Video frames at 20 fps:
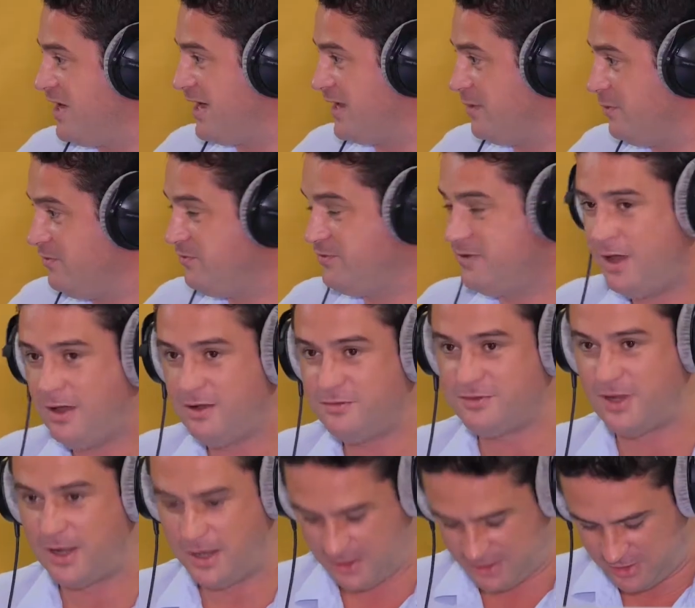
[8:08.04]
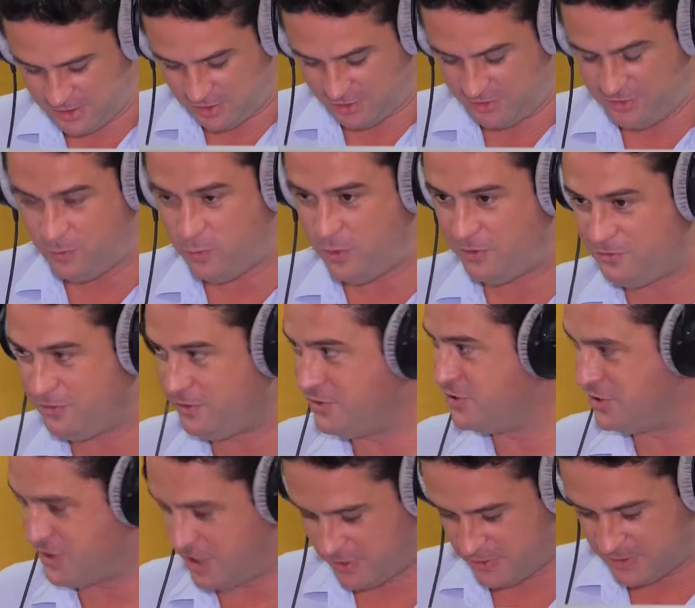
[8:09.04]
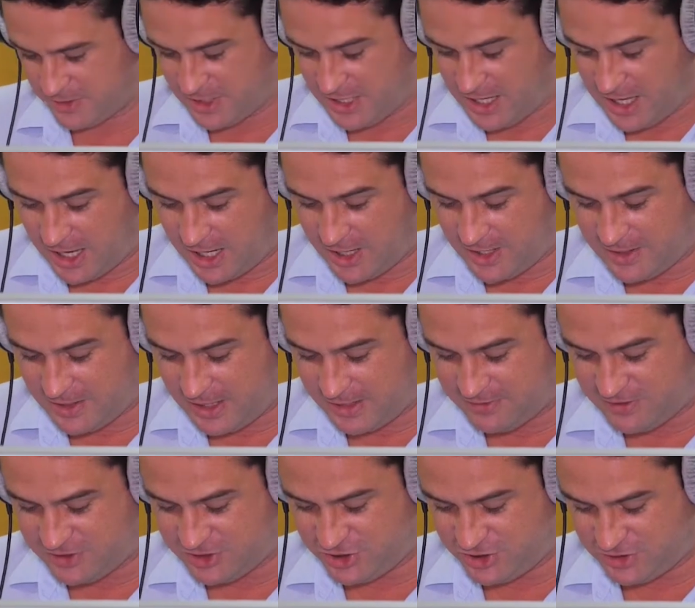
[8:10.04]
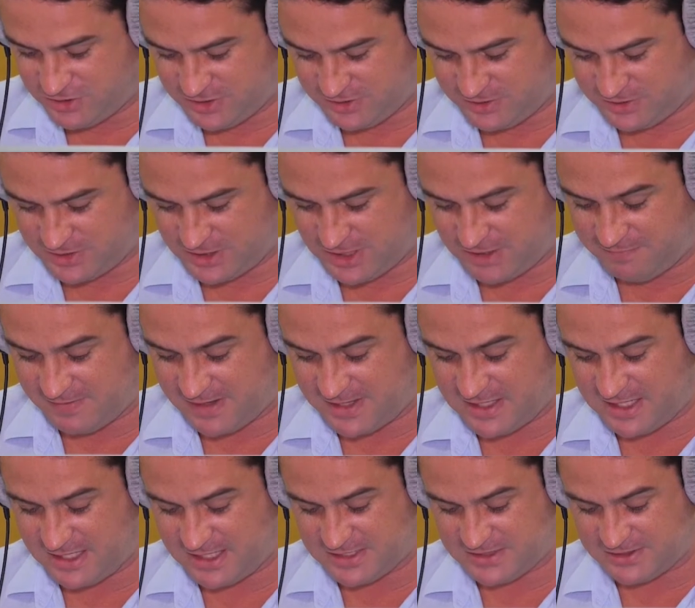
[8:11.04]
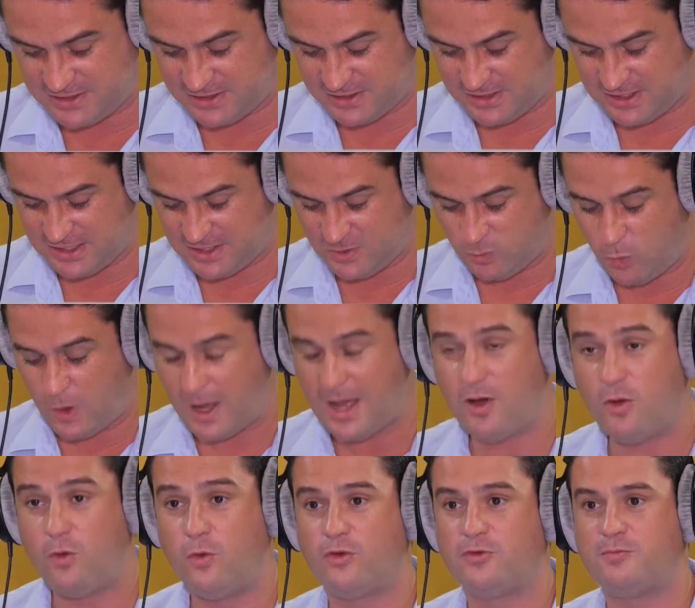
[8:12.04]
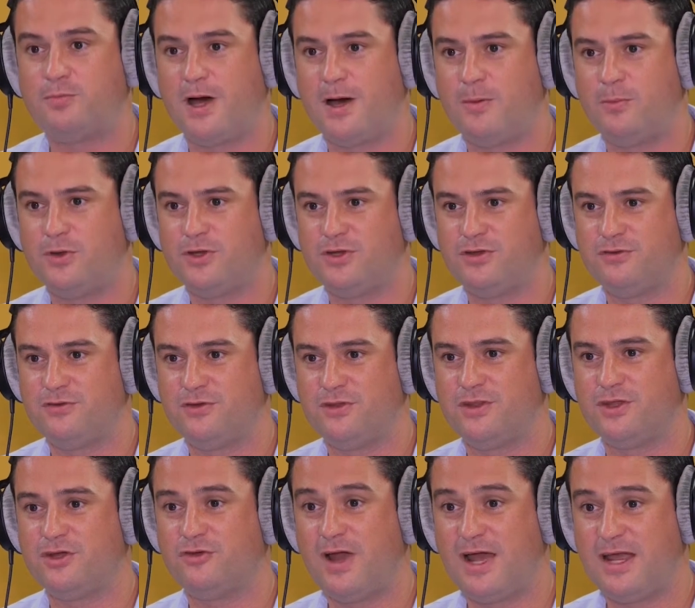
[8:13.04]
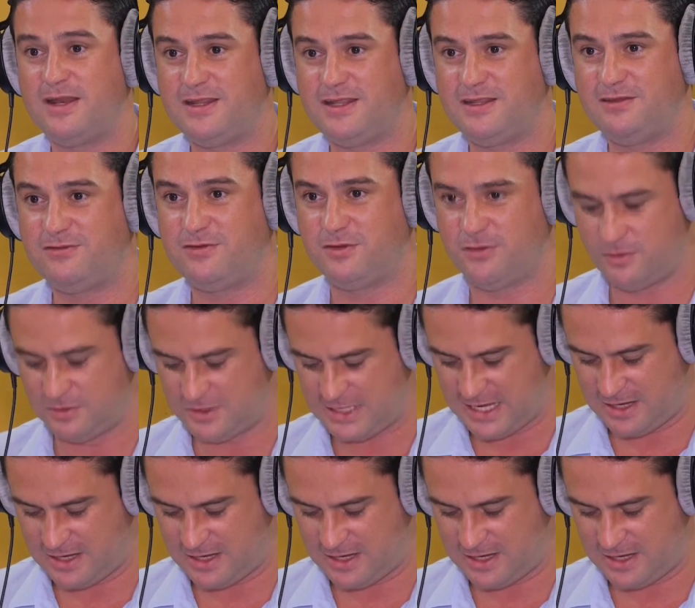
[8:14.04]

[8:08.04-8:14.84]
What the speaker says: Day with Zaza on the What's On show. This event is at the White Horse Pub, which is at the Grand Eastern on